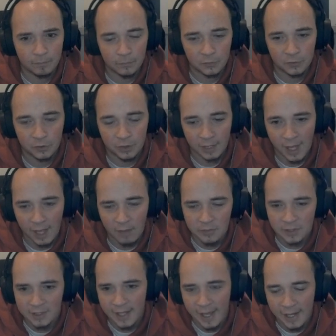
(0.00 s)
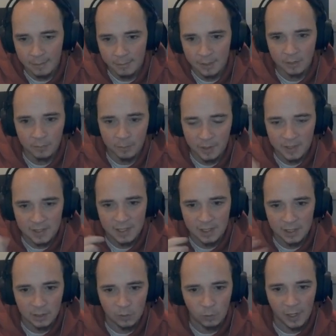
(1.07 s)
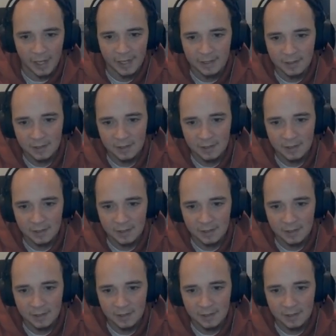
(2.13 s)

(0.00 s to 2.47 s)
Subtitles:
So you have to get them in a particular way